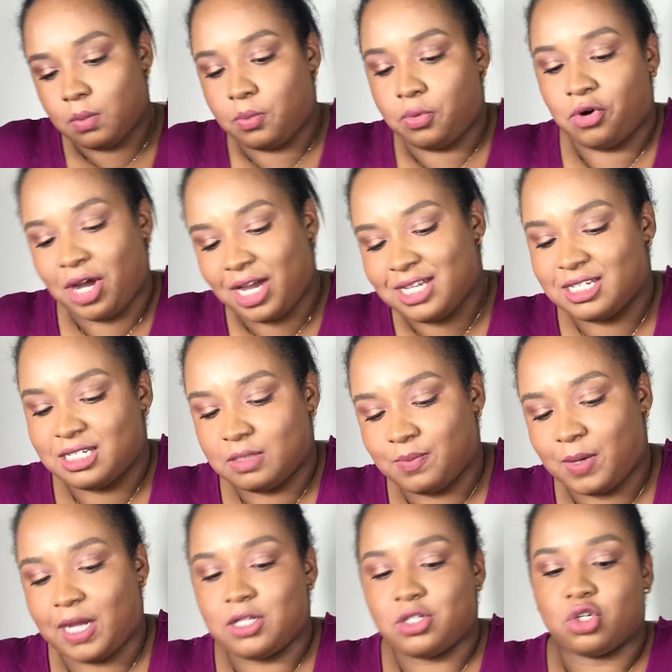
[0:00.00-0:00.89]
the price
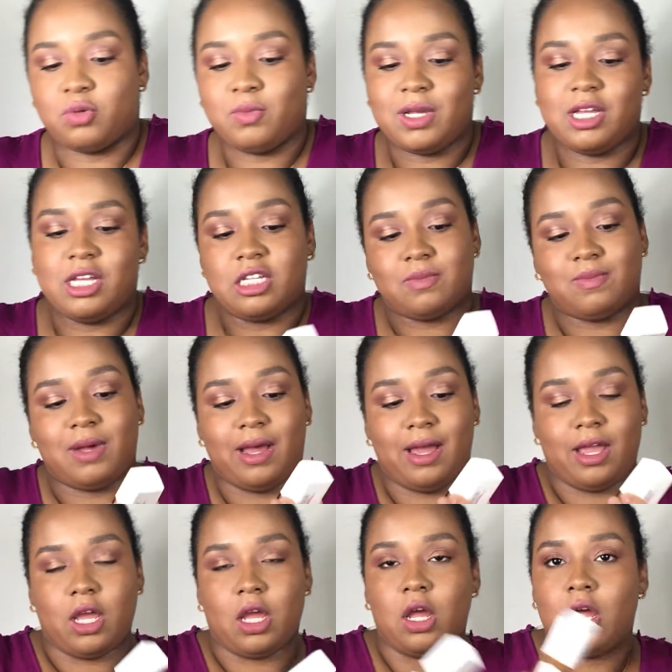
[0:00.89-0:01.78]
spectrum is
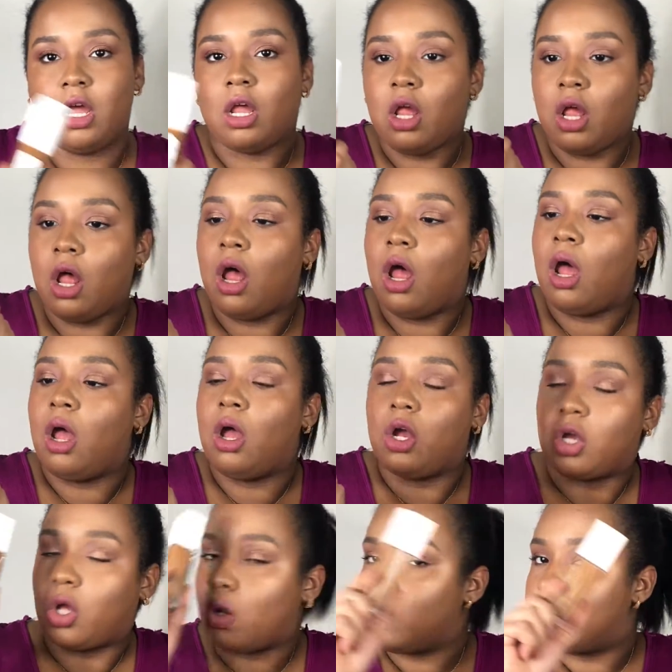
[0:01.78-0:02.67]
my
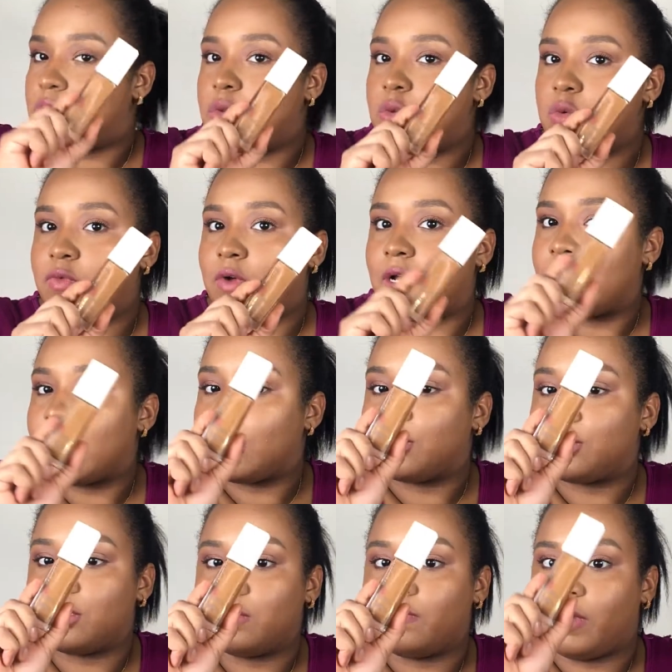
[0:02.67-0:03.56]
go-to
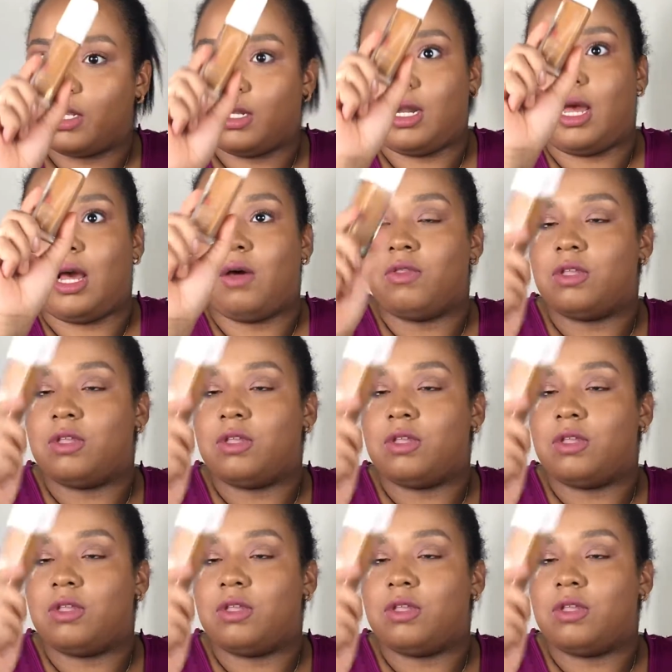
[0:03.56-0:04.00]
foundation right now.